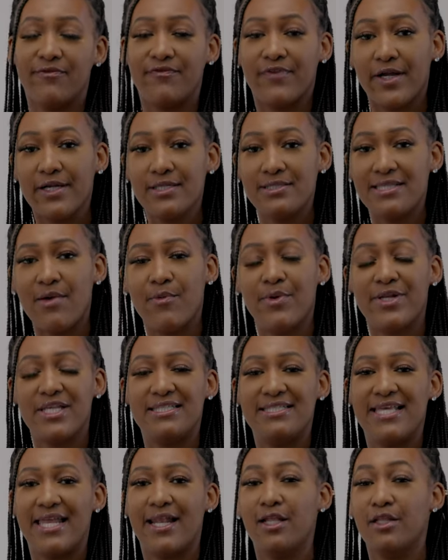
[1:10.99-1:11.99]
First, I want to
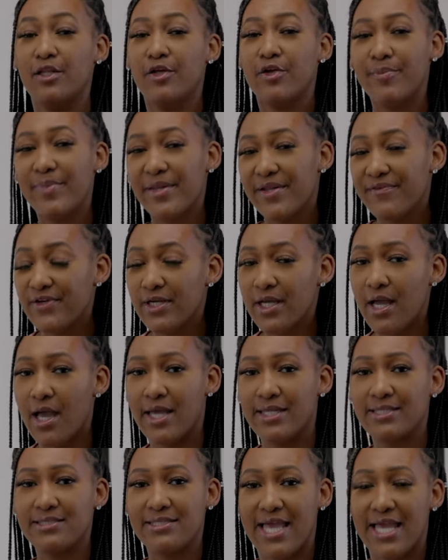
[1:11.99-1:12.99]
set a little bit of a
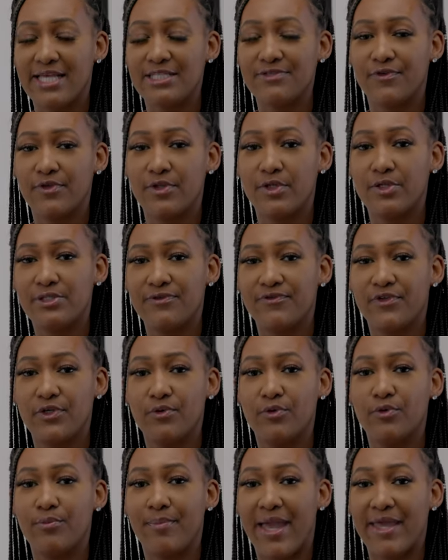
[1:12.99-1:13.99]
context for those of you
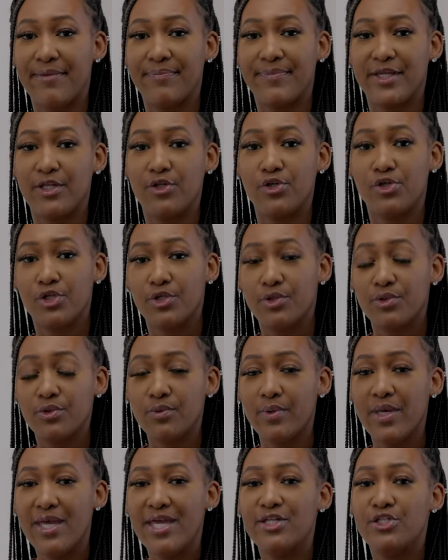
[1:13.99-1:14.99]
who might be
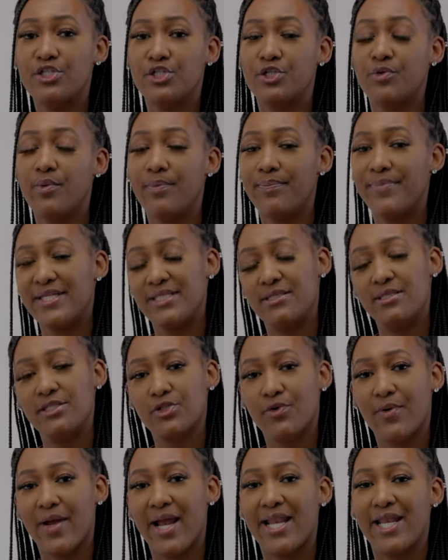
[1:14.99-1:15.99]
new to
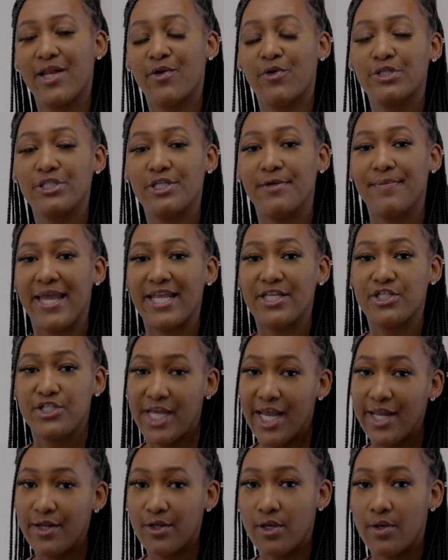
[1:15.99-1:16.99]
business credit or to my
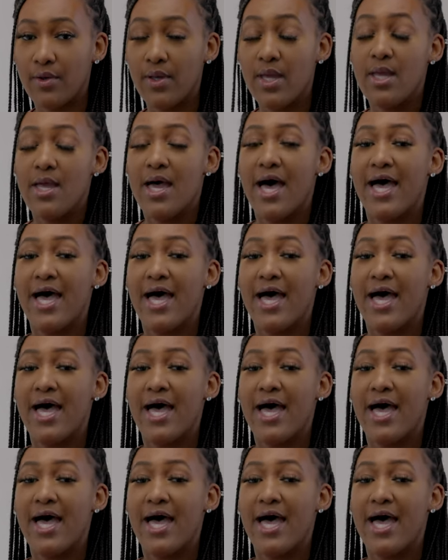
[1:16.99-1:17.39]
channel.